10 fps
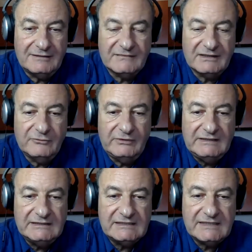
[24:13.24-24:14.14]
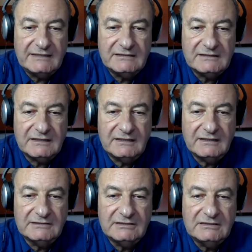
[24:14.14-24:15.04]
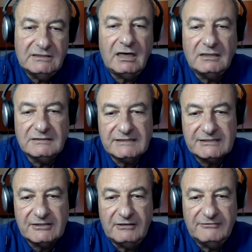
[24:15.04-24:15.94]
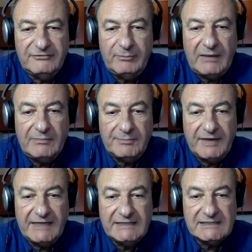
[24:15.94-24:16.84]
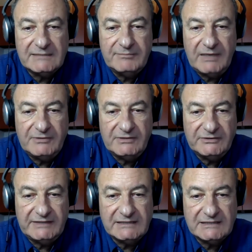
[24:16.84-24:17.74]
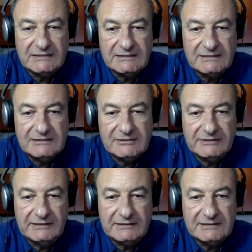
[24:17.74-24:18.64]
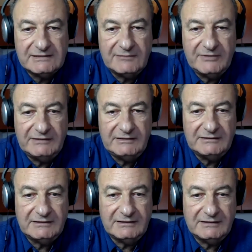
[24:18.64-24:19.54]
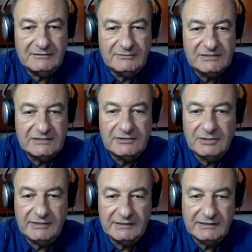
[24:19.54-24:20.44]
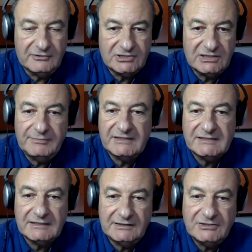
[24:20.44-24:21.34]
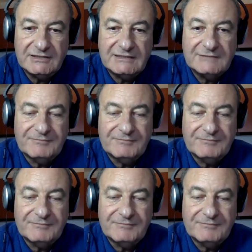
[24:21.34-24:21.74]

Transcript: We sent tons of paper plates and paper utensils so they can celebrate it. Obviously, nobody had a kosher place of dishes.